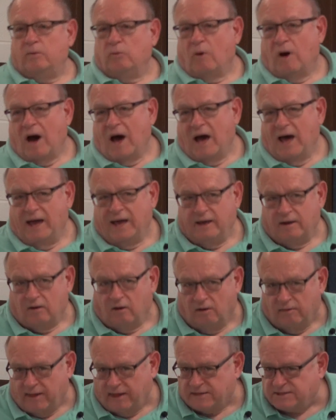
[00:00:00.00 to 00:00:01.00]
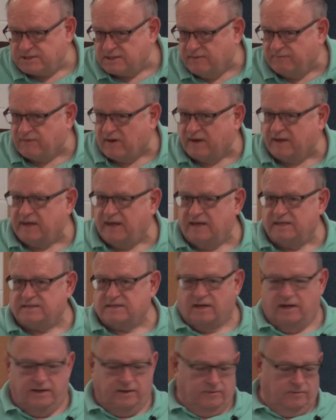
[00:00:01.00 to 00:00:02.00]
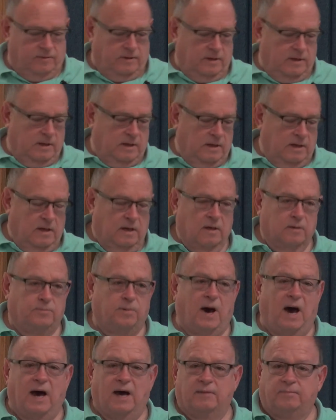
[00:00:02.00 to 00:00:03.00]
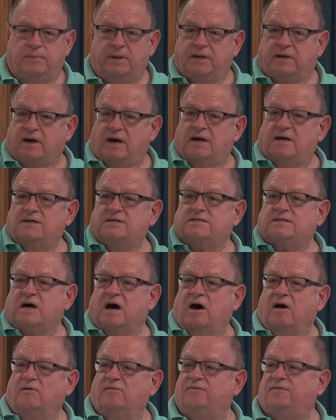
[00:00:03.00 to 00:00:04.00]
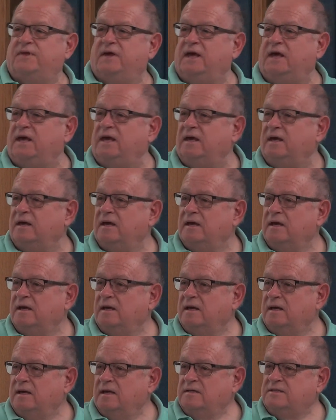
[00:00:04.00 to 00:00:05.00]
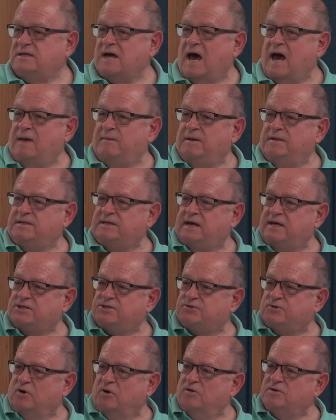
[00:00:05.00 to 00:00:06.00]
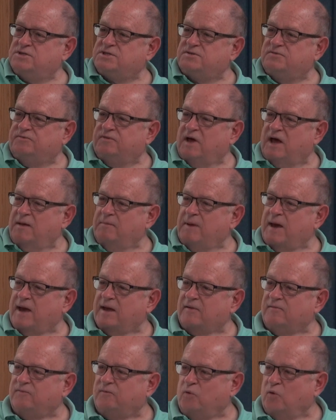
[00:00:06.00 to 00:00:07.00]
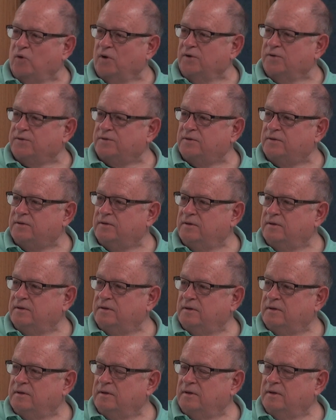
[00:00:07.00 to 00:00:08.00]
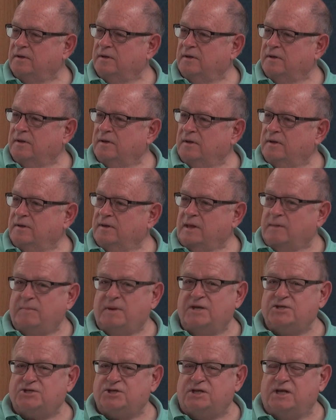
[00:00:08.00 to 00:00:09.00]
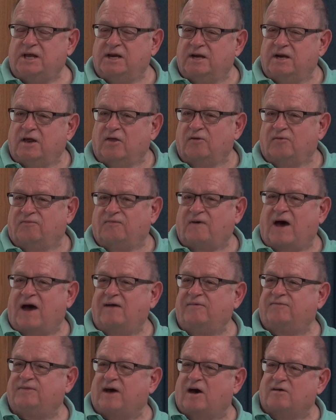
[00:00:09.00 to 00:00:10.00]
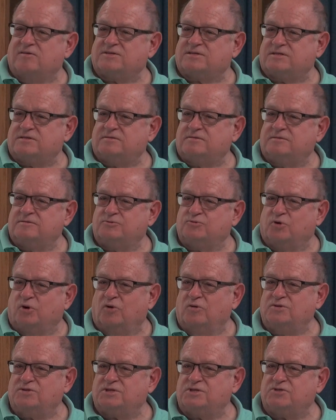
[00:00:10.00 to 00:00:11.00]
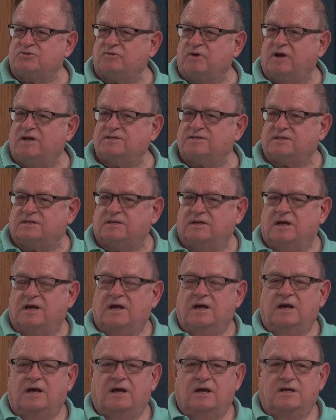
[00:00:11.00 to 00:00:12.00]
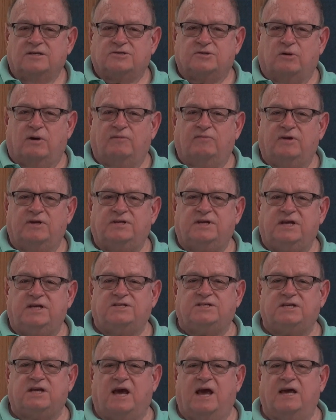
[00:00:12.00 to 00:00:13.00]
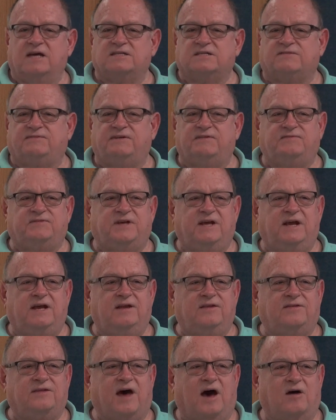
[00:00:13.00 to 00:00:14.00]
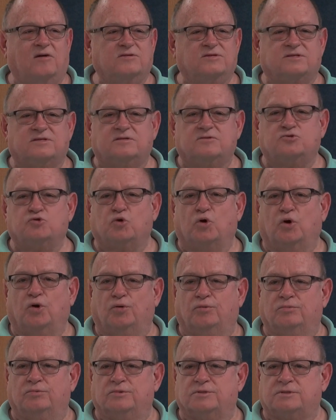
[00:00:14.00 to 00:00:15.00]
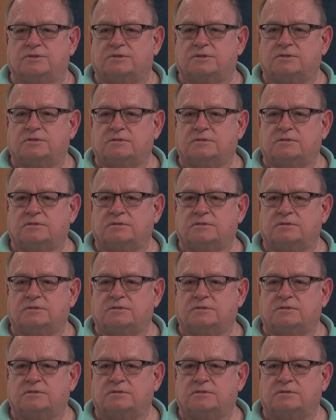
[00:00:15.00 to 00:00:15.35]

why and all that stuff I can't tell you. But because of the time it takes drones to fly back and forth, that means you need another 5,000 drones in transit. So every DCA is 15,000 drones.